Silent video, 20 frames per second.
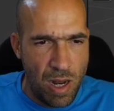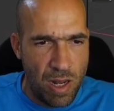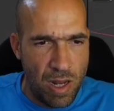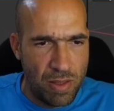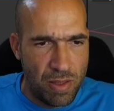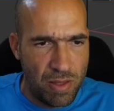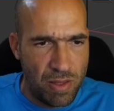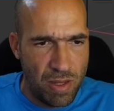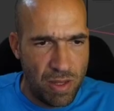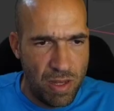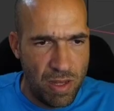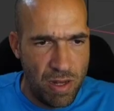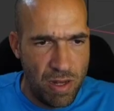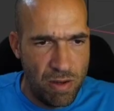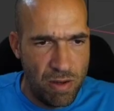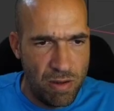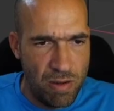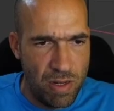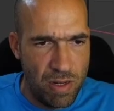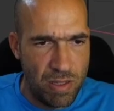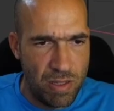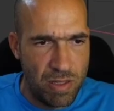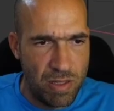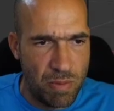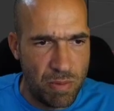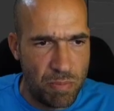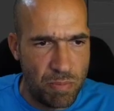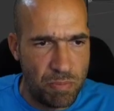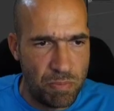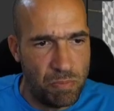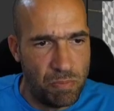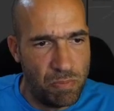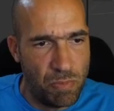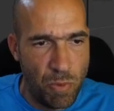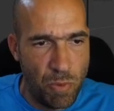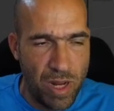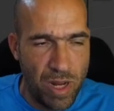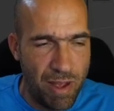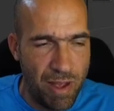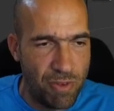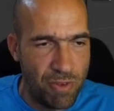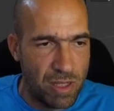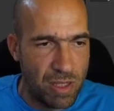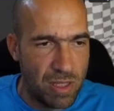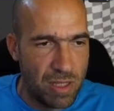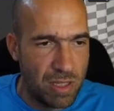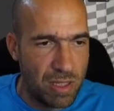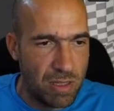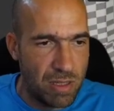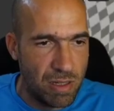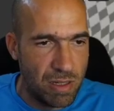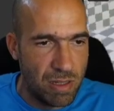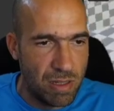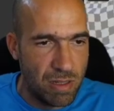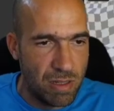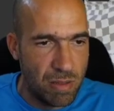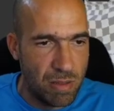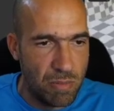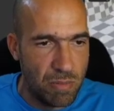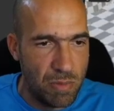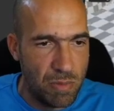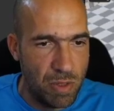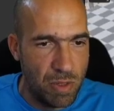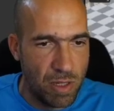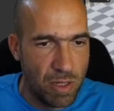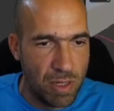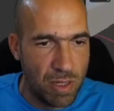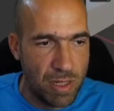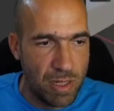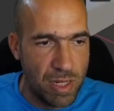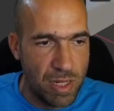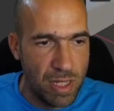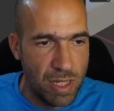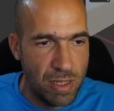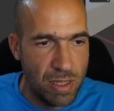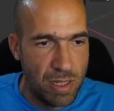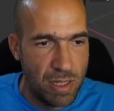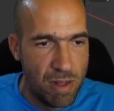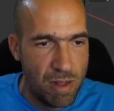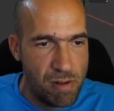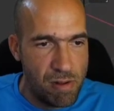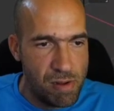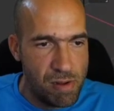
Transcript: And here it's we haven't done that yet.